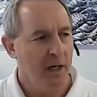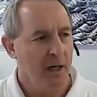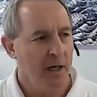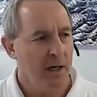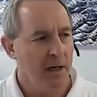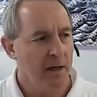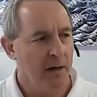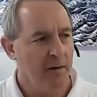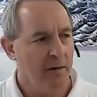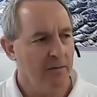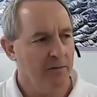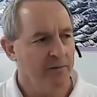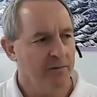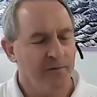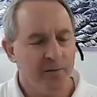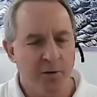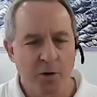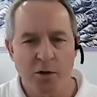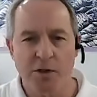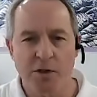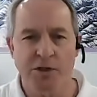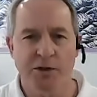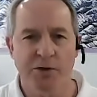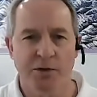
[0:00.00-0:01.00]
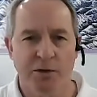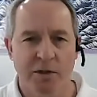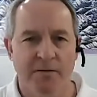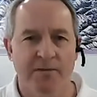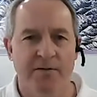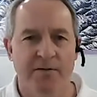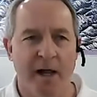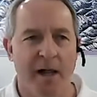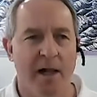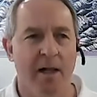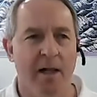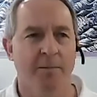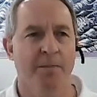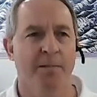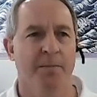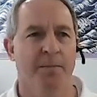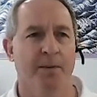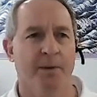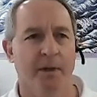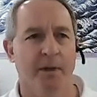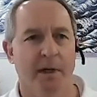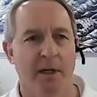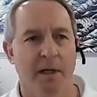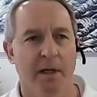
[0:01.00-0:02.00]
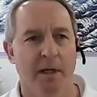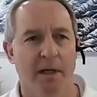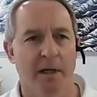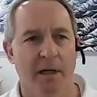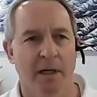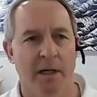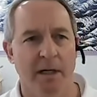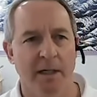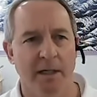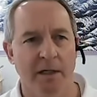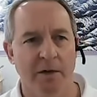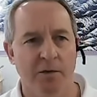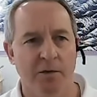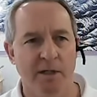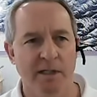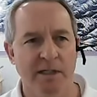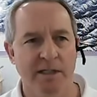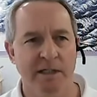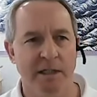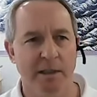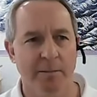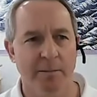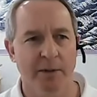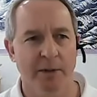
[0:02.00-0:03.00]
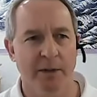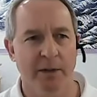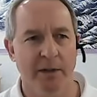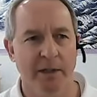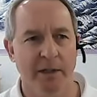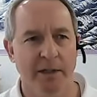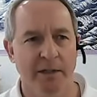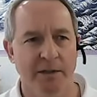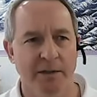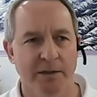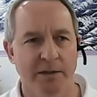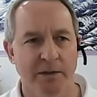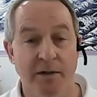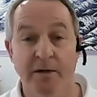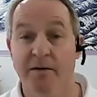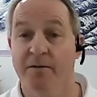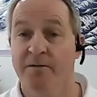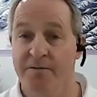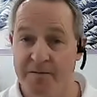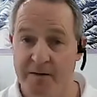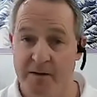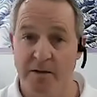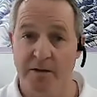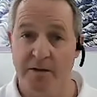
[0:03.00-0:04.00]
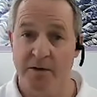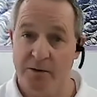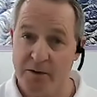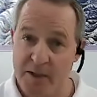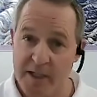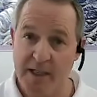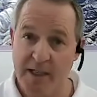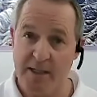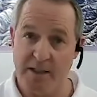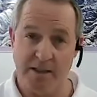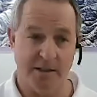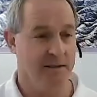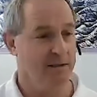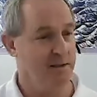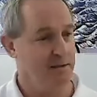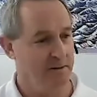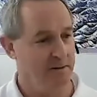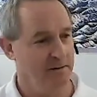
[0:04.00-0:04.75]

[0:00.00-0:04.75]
uh, first you develop an increasing ability to feel your knees.